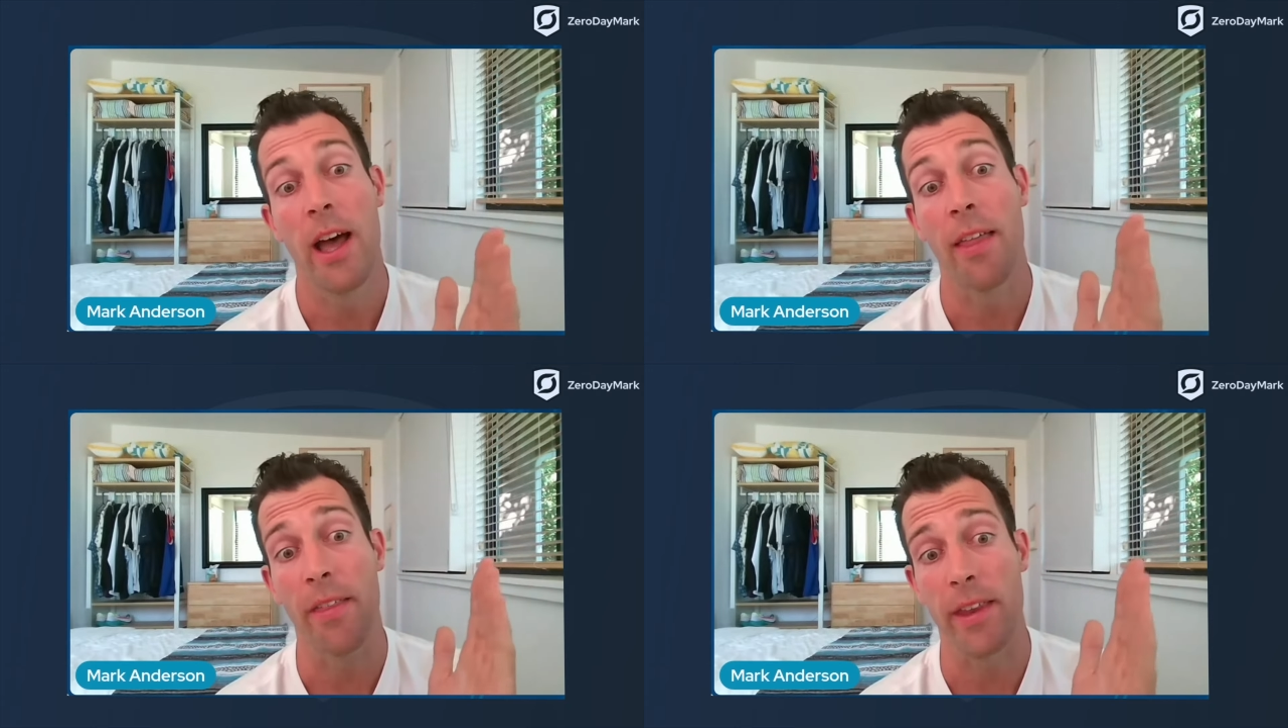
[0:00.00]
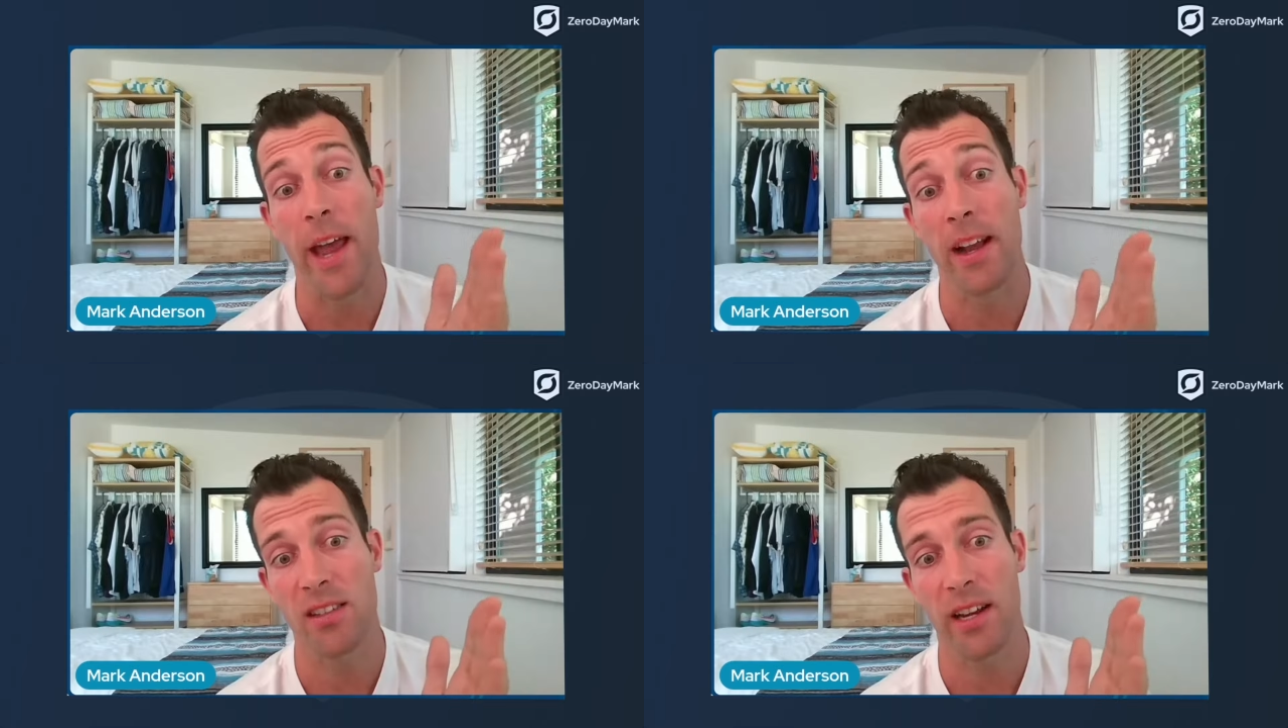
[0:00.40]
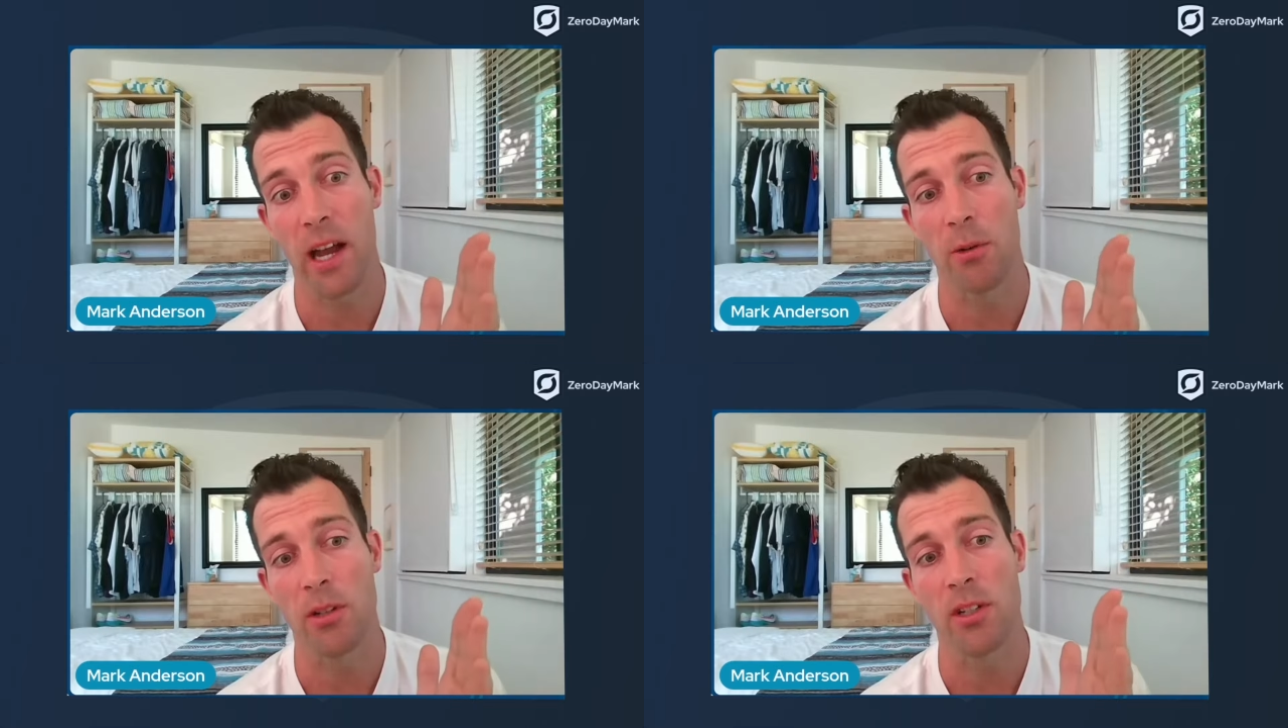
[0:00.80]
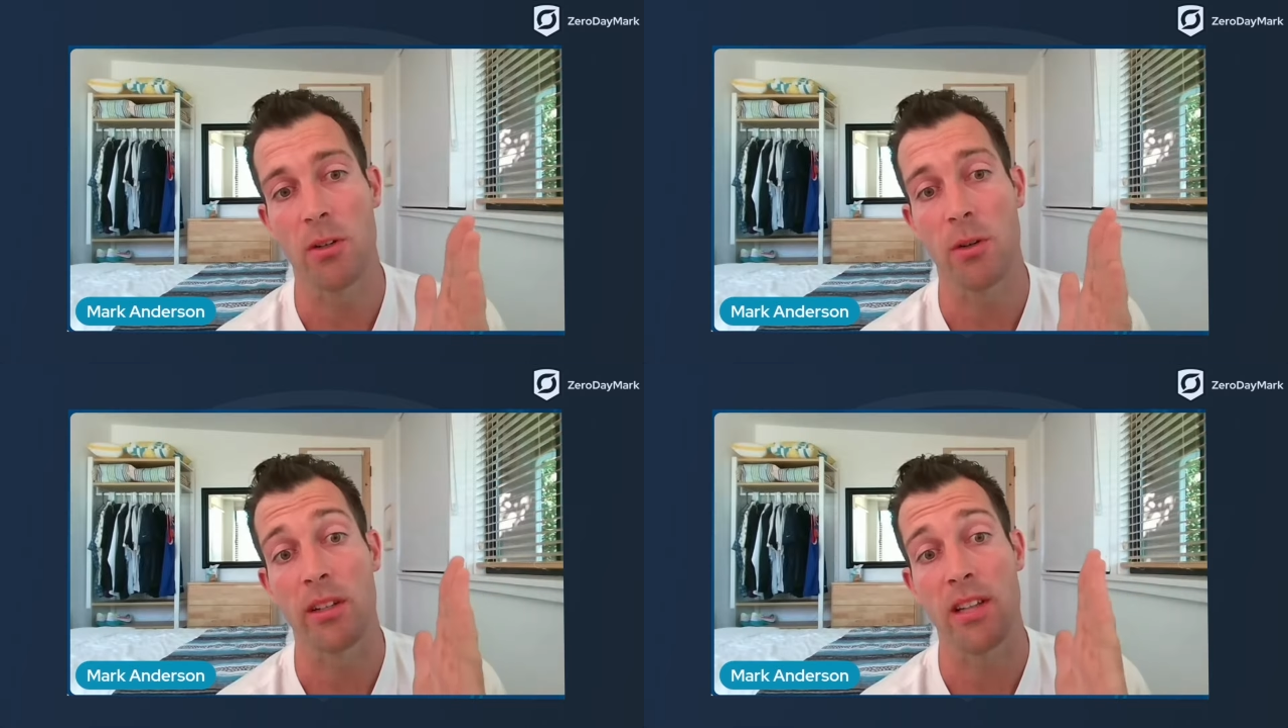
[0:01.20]
And then the next thing I would
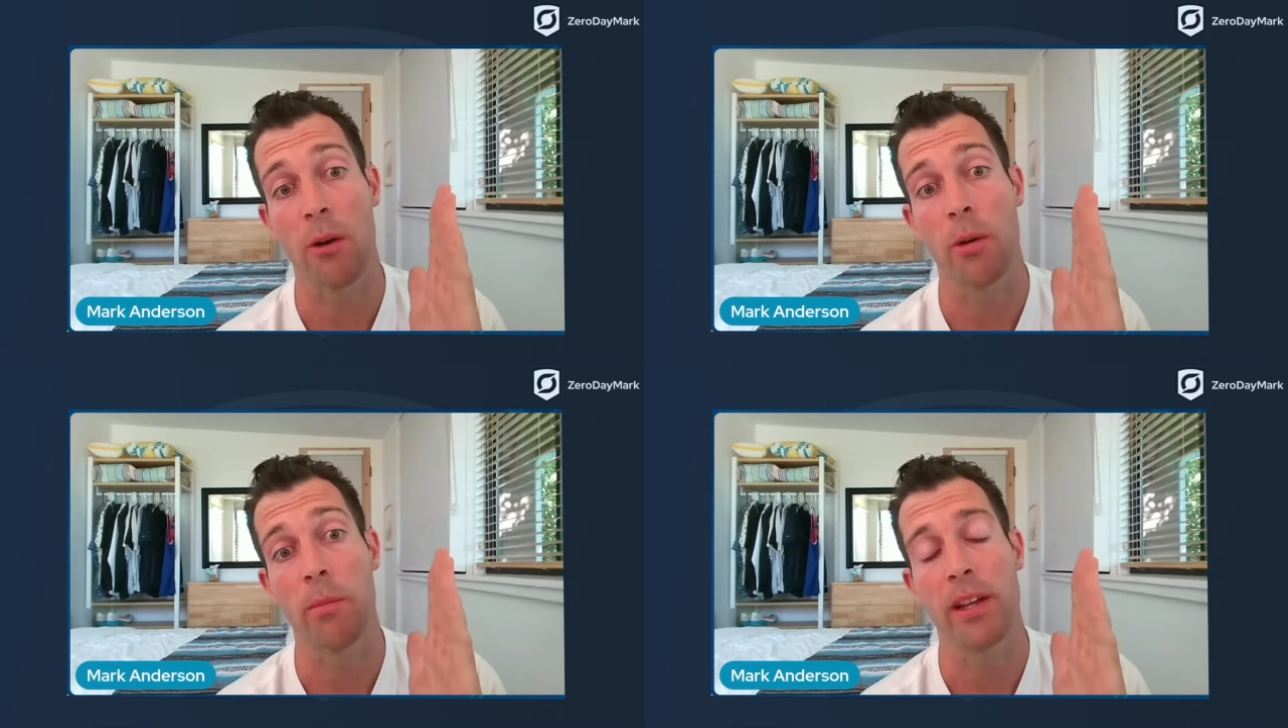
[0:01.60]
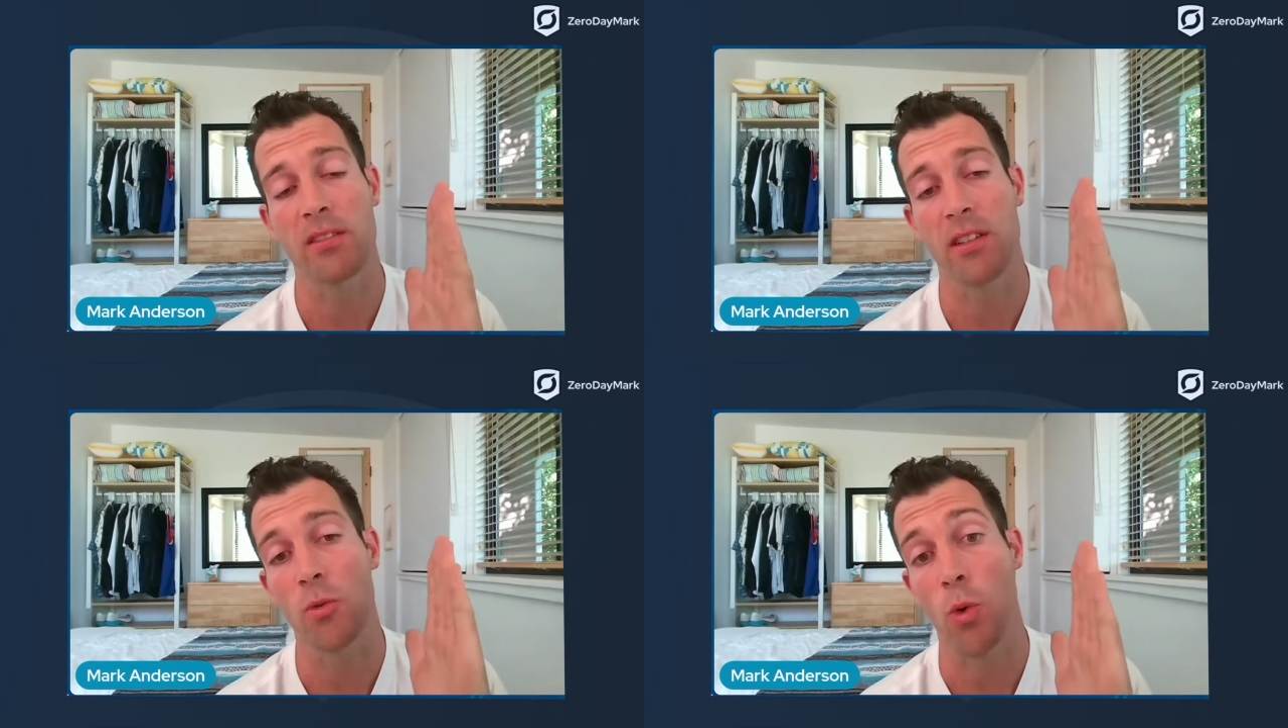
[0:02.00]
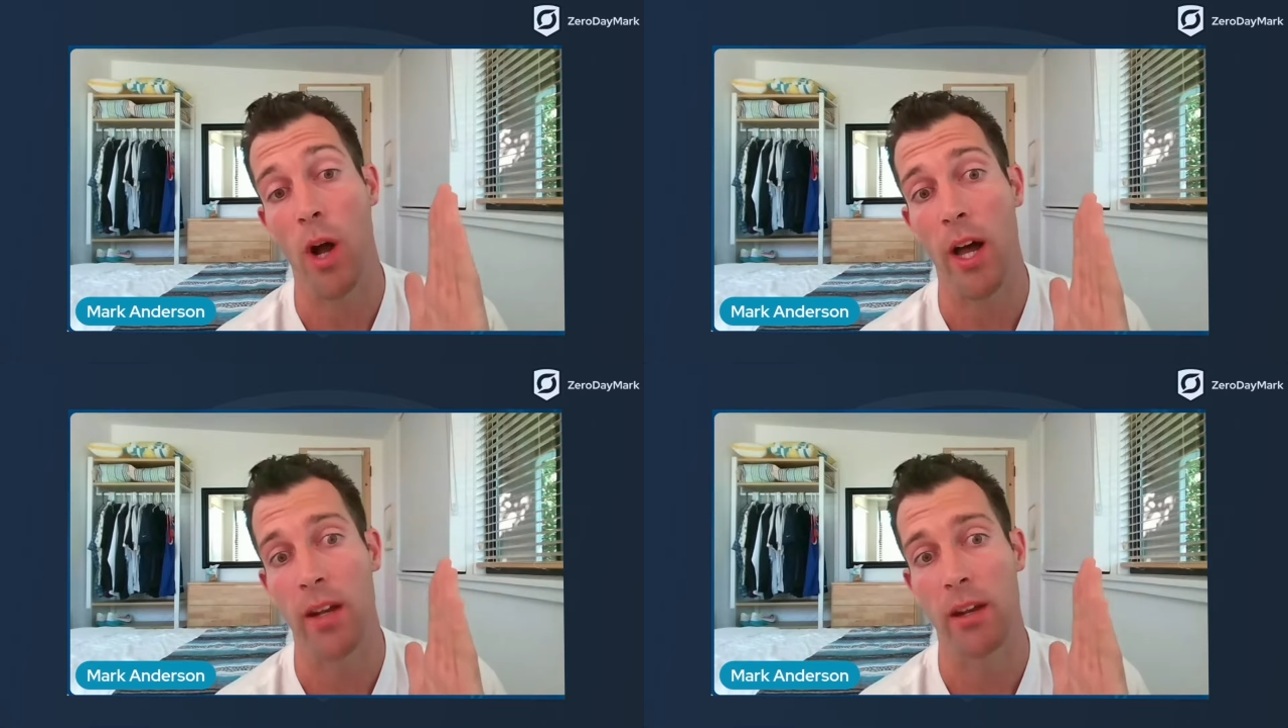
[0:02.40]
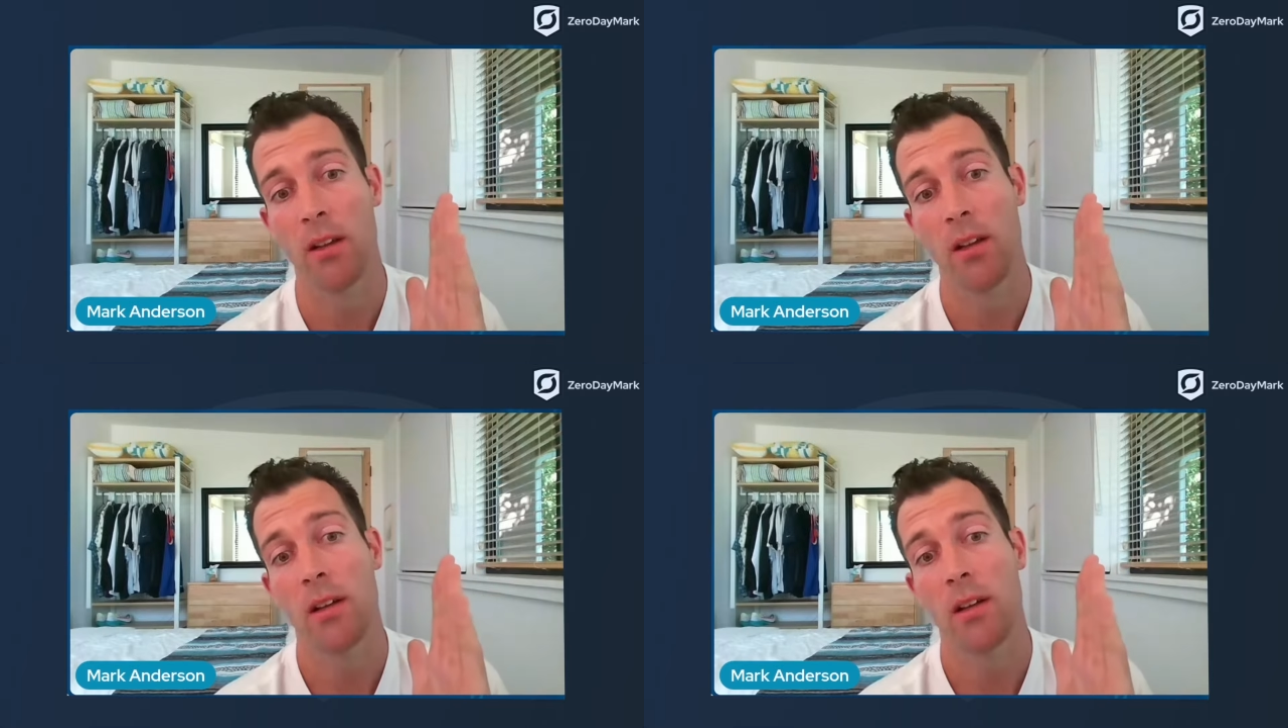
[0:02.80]
do is I would basically run